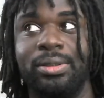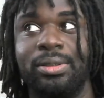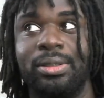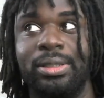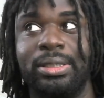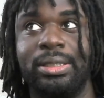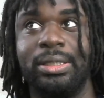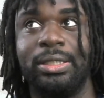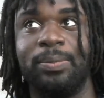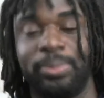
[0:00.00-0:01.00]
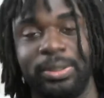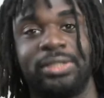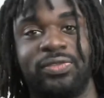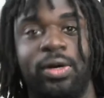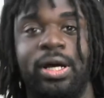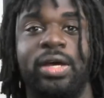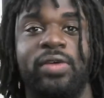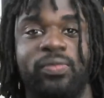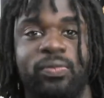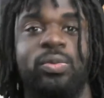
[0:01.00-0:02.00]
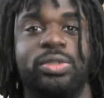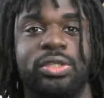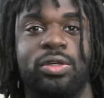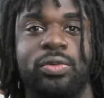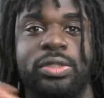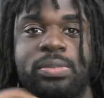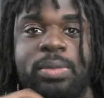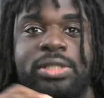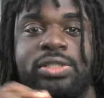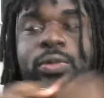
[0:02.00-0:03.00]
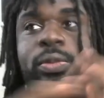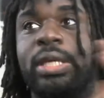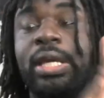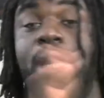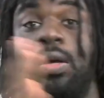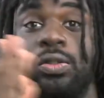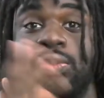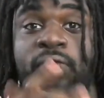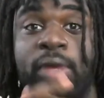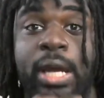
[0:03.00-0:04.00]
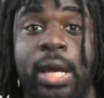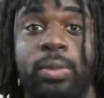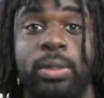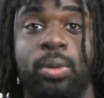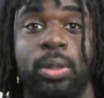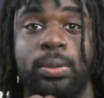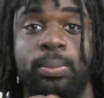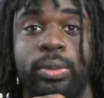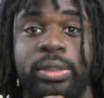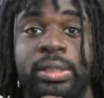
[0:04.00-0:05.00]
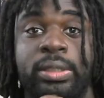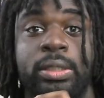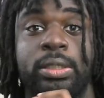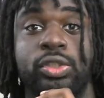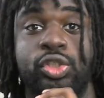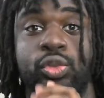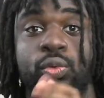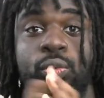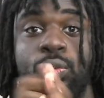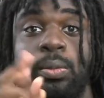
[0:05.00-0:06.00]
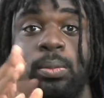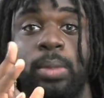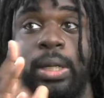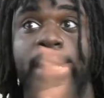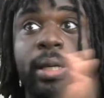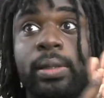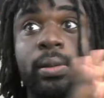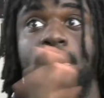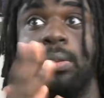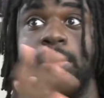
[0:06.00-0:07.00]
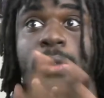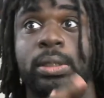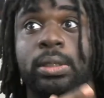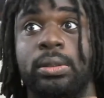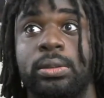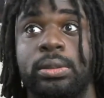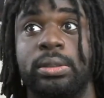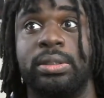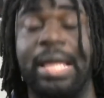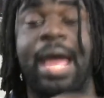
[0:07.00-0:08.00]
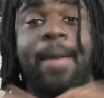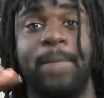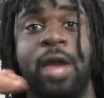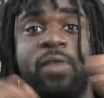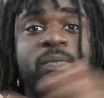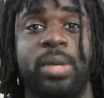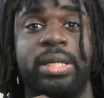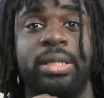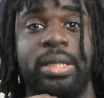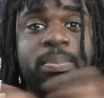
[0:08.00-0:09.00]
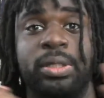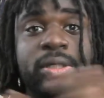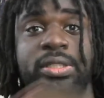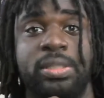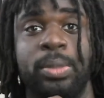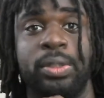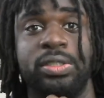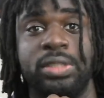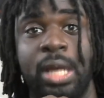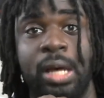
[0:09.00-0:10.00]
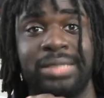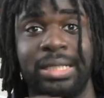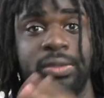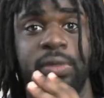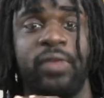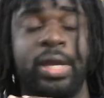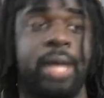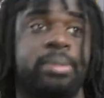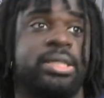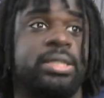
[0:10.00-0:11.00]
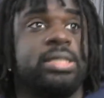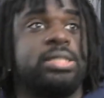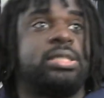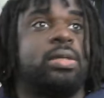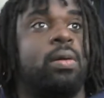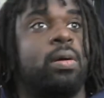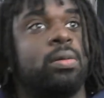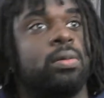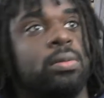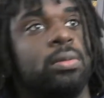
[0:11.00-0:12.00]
the PS5 was increased by Sony. And I also forgot when he brought up the point that they're getting sued by um, that amount of money, like billions and billions of dollars. I totally forgot because I did see an article